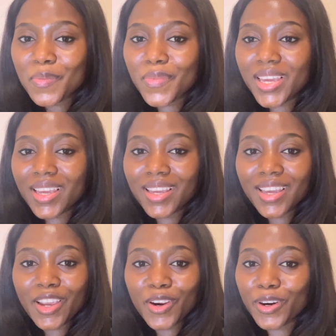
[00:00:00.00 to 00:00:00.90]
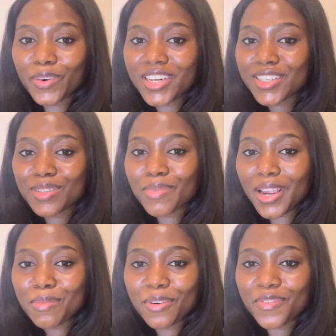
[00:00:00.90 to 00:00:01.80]
be encouraged to
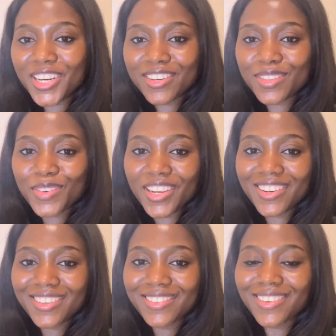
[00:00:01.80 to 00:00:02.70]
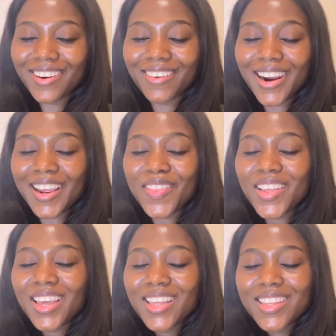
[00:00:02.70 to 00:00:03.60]
make more videos for you. All right.
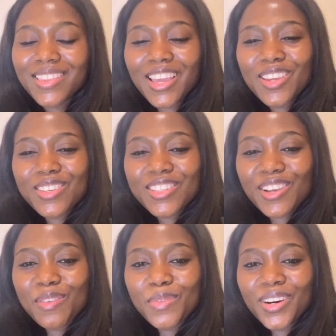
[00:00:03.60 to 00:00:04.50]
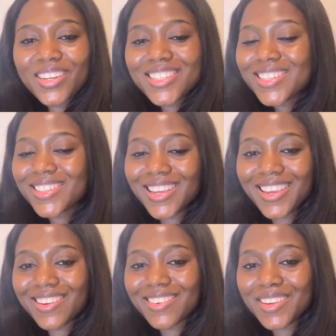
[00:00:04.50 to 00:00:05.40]
Thank you so much.
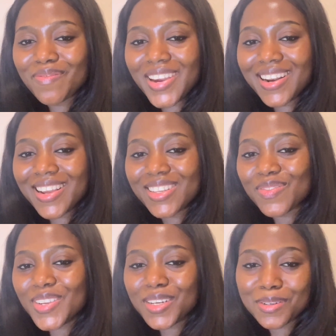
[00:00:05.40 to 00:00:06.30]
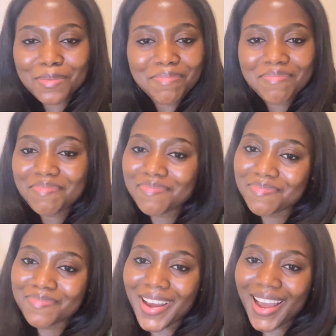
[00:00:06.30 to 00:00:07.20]
See you in my next video.
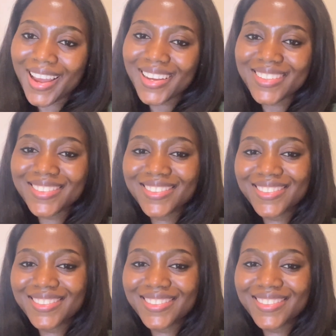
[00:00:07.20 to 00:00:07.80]
Bye.